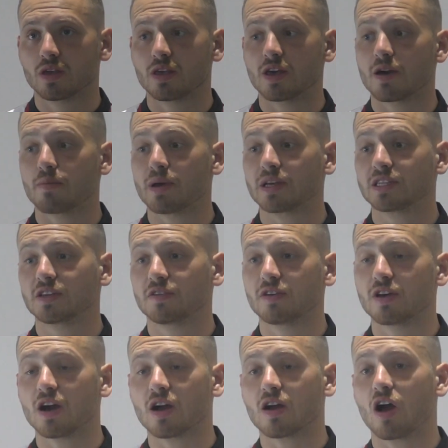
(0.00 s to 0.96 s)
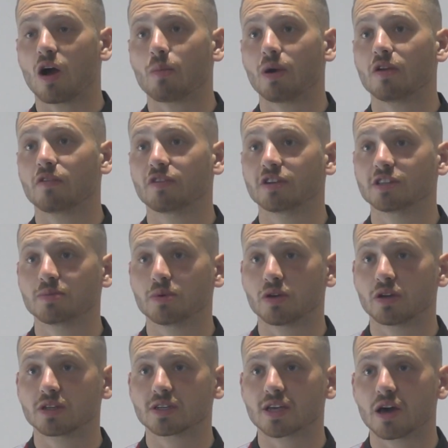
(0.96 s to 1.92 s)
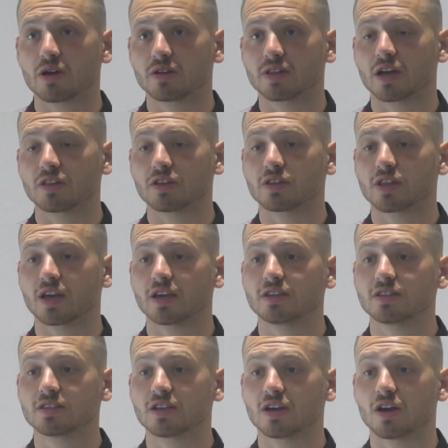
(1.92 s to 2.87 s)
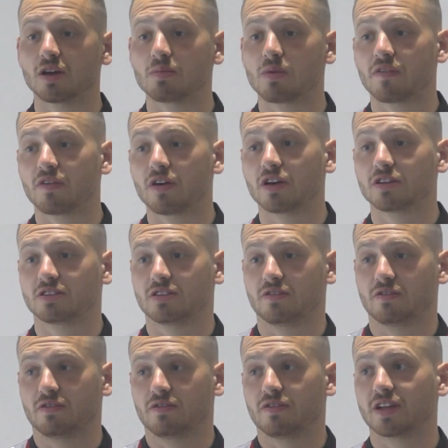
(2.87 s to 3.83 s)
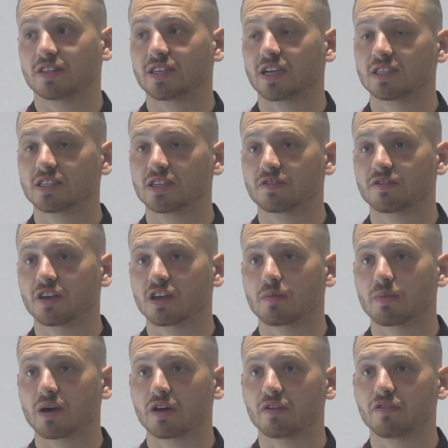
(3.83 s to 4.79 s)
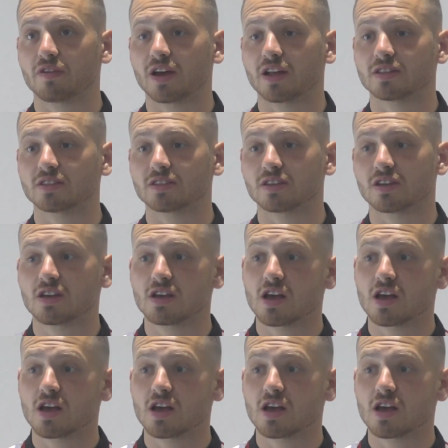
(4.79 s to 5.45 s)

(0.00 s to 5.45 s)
Yeah, massive. Yeah, I can't wait for it, to be honest, counting down the days. I've heard fantastic thing about the fans.